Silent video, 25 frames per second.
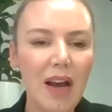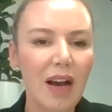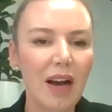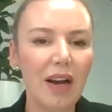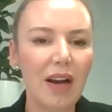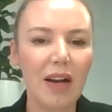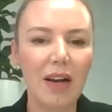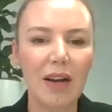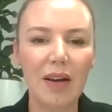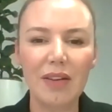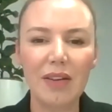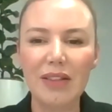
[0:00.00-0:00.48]

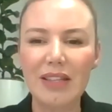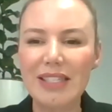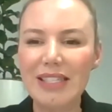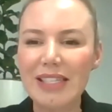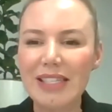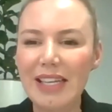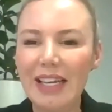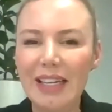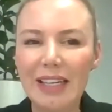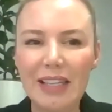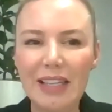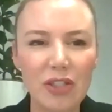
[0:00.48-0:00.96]
the
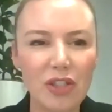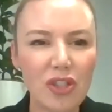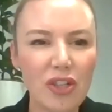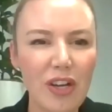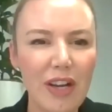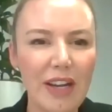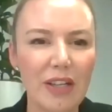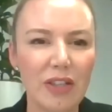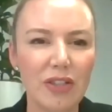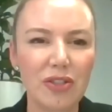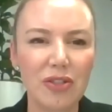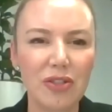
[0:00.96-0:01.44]
skin has
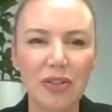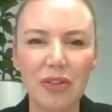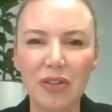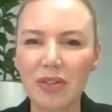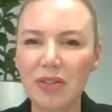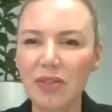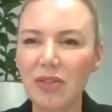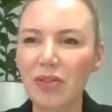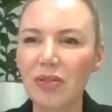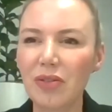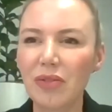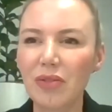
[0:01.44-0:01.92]
changed.
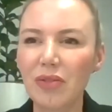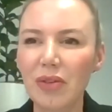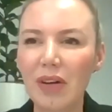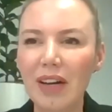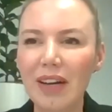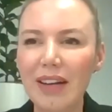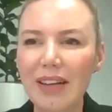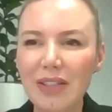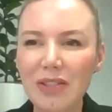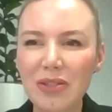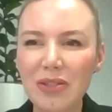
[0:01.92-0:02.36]
You cleanse